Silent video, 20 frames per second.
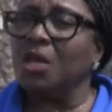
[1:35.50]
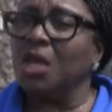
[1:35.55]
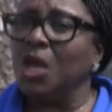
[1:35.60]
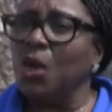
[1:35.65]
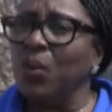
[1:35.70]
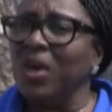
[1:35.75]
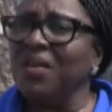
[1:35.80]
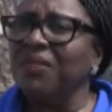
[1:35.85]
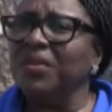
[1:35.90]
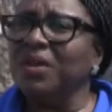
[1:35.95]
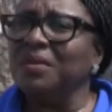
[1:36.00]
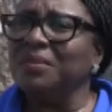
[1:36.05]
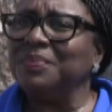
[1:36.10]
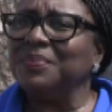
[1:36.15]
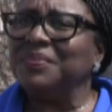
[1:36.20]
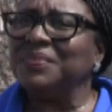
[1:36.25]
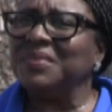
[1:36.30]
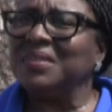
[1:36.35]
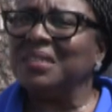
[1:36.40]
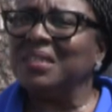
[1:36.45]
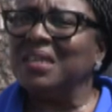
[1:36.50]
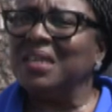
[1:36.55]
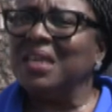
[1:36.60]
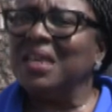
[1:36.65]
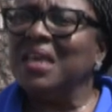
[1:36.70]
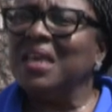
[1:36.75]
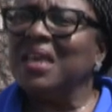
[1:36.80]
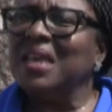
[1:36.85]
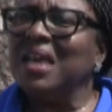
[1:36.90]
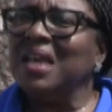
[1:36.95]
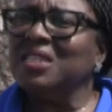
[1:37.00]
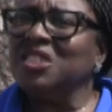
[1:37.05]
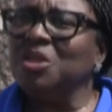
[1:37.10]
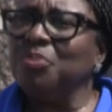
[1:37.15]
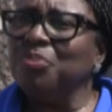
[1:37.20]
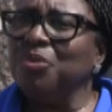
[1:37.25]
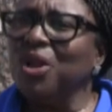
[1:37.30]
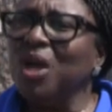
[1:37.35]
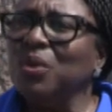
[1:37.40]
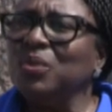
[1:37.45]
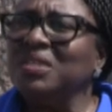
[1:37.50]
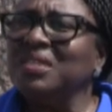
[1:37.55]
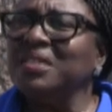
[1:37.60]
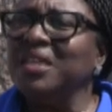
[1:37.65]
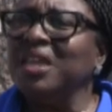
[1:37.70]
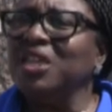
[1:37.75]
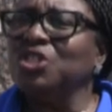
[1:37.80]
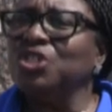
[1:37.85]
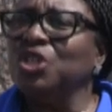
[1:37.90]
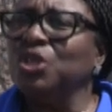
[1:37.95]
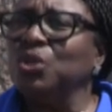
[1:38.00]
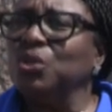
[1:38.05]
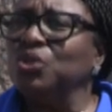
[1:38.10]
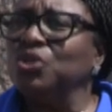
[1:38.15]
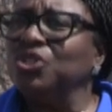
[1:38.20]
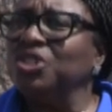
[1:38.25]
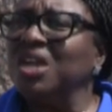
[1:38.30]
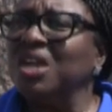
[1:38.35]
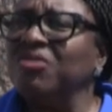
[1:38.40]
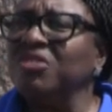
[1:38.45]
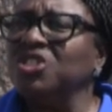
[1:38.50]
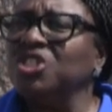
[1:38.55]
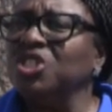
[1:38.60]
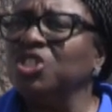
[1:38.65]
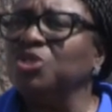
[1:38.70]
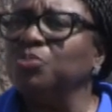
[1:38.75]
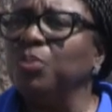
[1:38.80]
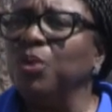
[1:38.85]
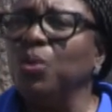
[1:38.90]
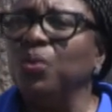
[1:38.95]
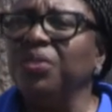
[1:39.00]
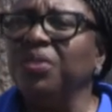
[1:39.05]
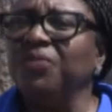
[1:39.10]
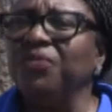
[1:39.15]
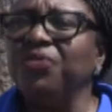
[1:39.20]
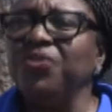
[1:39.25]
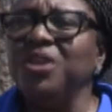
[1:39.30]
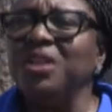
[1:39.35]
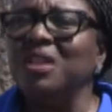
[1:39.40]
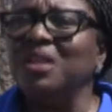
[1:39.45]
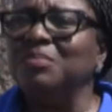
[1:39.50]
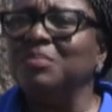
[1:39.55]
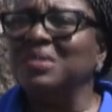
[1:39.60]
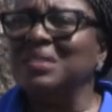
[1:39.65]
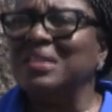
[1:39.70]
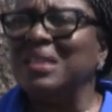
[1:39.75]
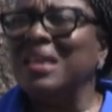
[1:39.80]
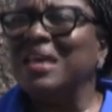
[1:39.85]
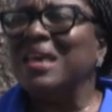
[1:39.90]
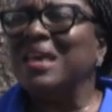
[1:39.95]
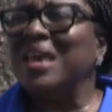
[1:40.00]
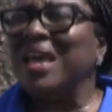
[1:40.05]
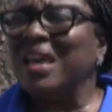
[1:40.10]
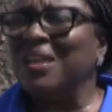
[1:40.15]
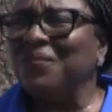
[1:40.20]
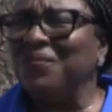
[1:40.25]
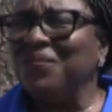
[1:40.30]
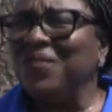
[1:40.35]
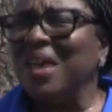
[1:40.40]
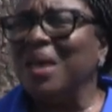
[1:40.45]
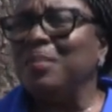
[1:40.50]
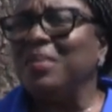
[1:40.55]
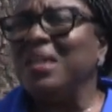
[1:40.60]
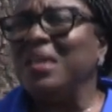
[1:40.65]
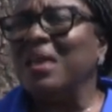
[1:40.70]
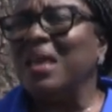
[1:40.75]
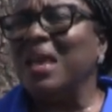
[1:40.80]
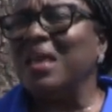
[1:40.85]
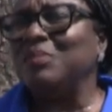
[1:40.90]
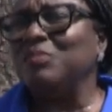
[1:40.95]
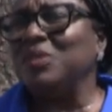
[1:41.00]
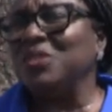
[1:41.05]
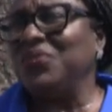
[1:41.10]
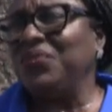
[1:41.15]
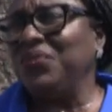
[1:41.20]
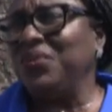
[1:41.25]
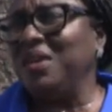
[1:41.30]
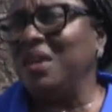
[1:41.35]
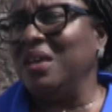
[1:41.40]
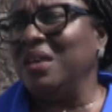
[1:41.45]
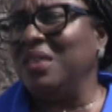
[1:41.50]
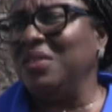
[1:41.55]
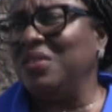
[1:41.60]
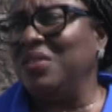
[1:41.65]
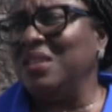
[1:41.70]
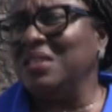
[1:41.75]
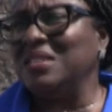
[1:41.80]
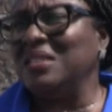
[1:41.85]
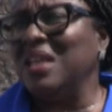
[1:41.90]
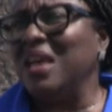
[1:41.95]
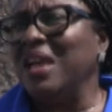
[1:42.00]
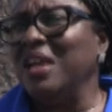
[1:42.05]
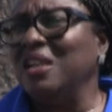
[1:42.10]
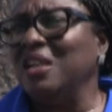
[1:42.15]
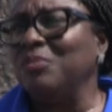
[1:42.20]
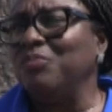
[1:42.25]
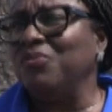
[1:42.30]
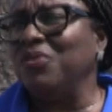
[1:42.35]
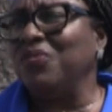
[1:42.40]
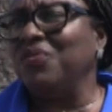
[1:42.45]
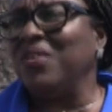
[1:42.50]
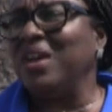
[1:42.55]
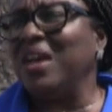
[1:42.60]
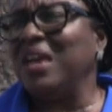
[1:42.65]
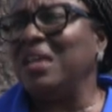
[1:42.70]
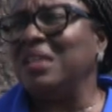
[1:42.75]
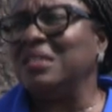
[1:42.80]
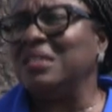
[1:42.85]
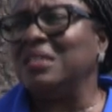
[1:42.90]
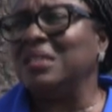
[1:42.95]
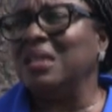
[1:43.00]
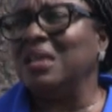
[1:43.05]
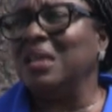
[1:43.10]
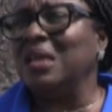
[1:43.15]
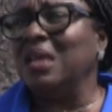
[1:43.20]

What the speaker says: However, as a proud station who cherishes both the freedoms and family atmosphere this island provides,